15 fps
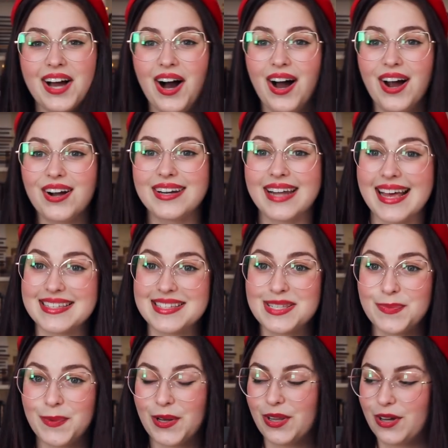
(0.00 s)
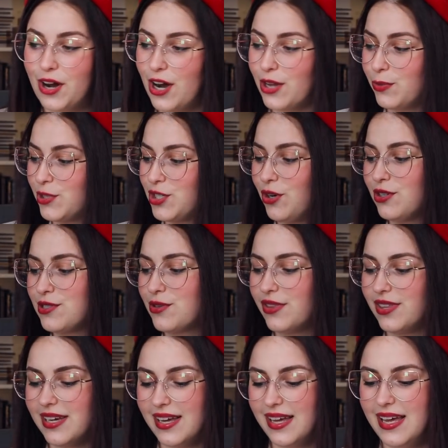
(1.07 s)
card as a spoiler card, which I also
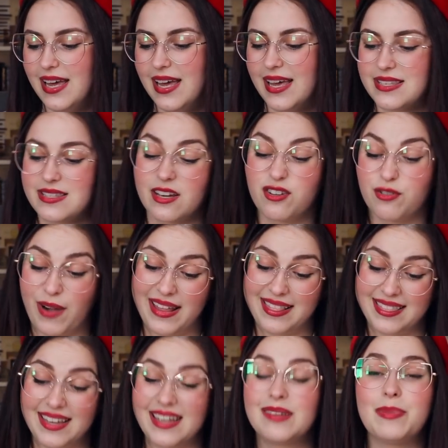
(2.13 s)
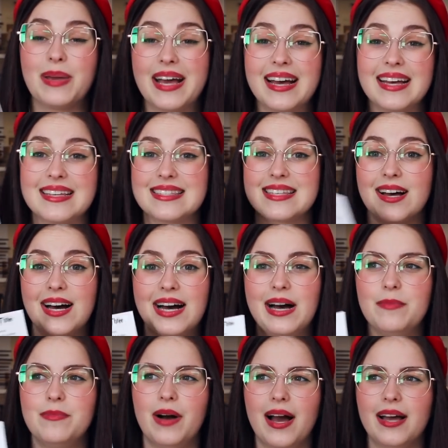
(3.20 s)
think is a great thing because
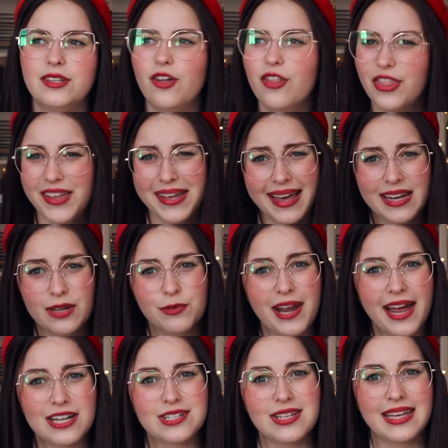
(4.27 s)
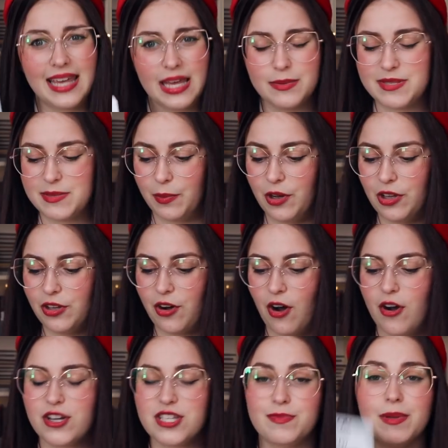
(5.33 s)
I don't think anyone actually keeps spoiler
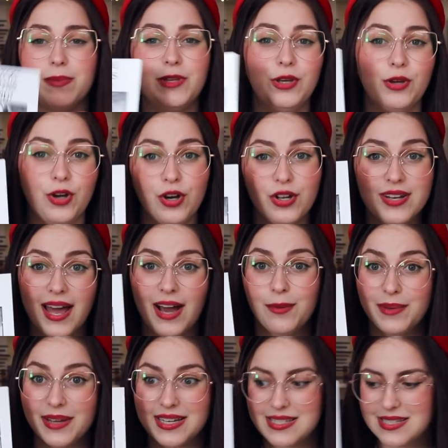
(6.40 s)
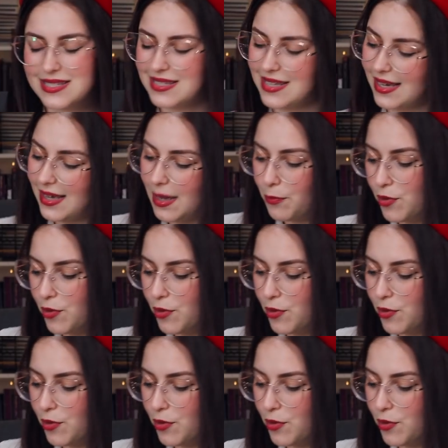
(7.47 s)
cards, but you could now because it's like a